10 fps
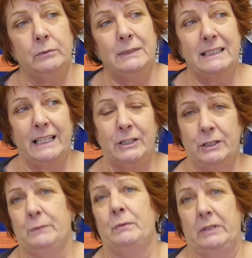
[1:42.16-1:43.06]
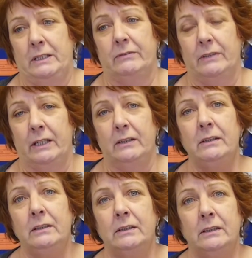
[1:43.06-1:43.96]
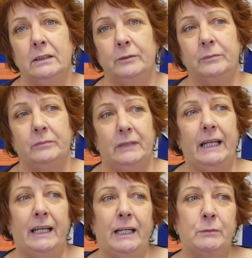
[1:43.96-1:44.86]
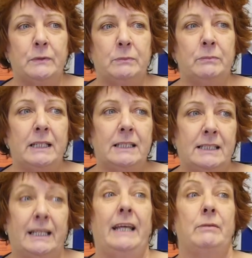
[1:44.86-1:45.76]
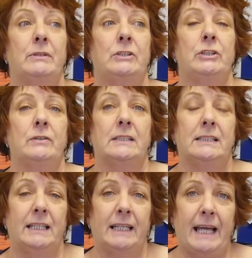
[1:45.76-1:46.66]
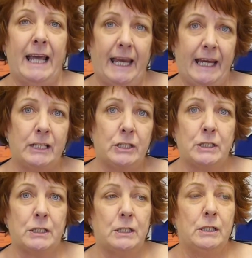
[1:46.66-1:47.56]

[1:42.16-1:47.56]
From a teacher's point of view, it helps me to keep the students engaged,